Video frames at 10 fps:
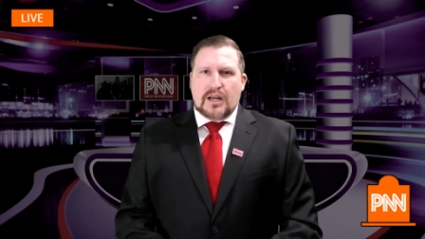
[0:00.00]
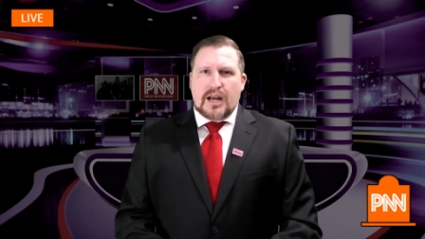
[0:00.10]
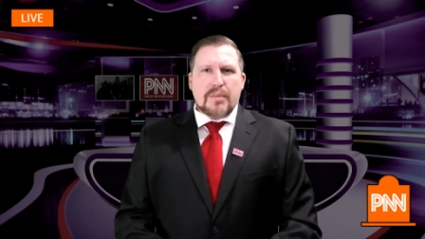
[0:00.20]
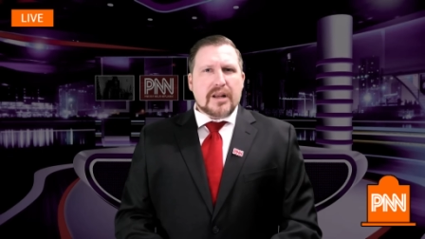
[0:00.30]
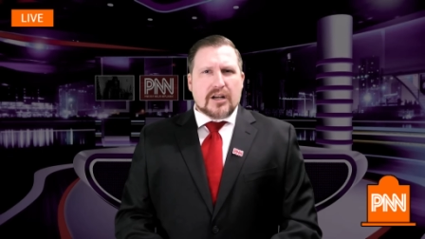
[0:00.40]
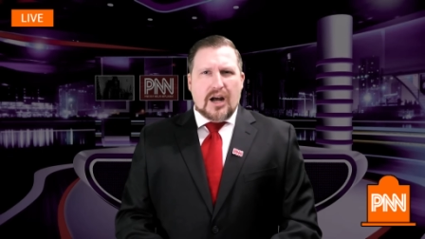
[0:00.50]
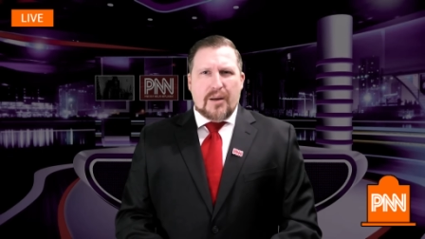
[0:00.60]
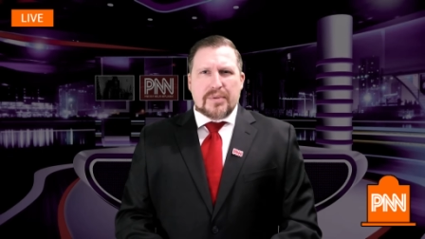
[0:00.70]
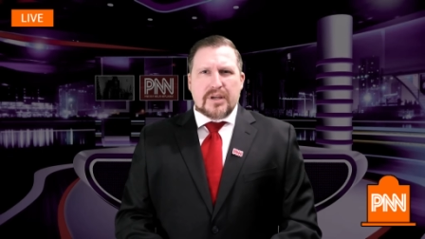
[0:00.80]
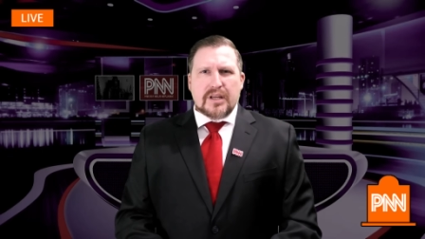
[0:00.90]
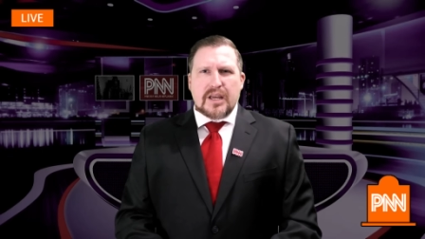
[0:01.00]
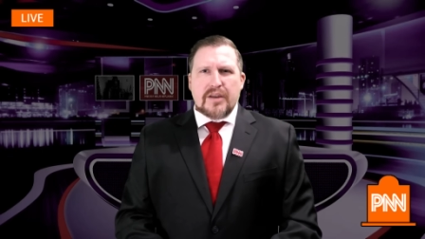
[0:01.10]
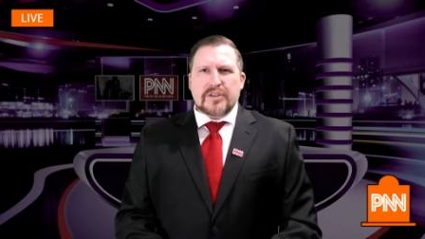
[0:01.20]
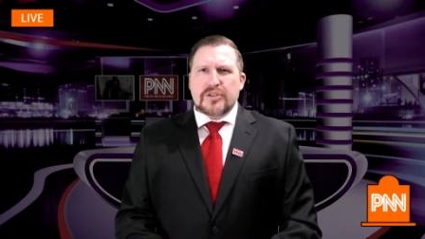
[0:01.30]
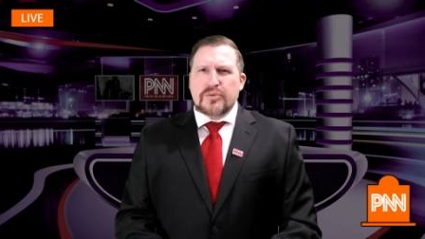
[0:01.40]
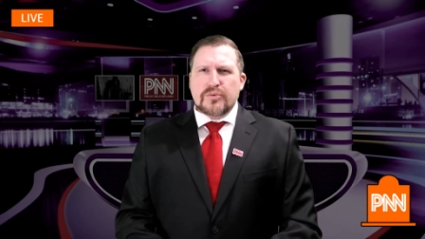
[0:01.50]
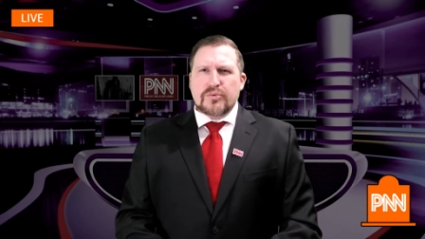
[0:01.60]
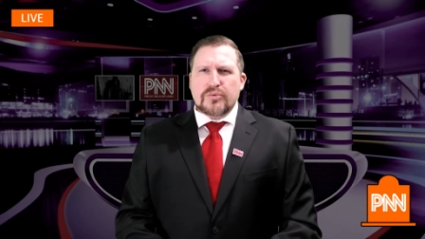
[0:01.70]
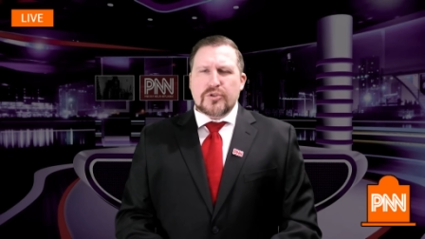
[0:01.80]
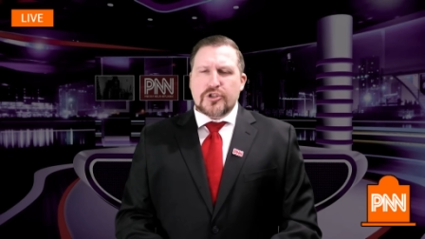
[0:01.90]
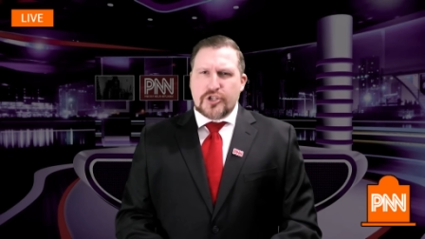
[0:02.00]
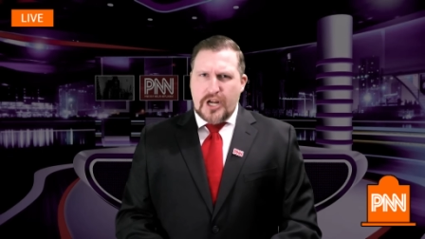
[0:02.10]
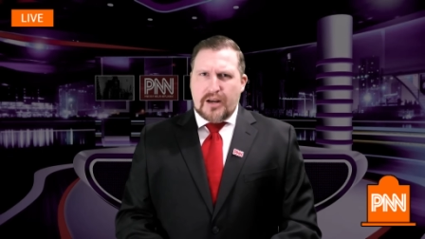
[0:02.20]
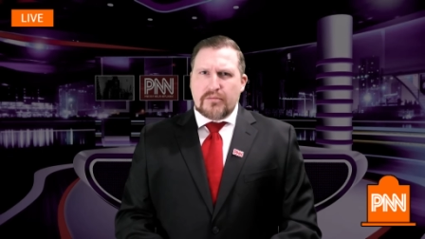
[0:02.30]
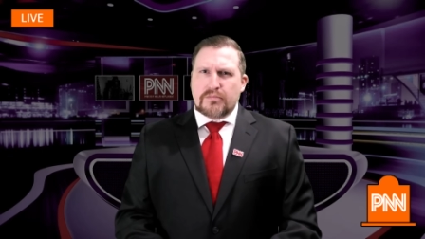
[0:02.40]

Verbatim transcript: I made a copy and gave it to Jane.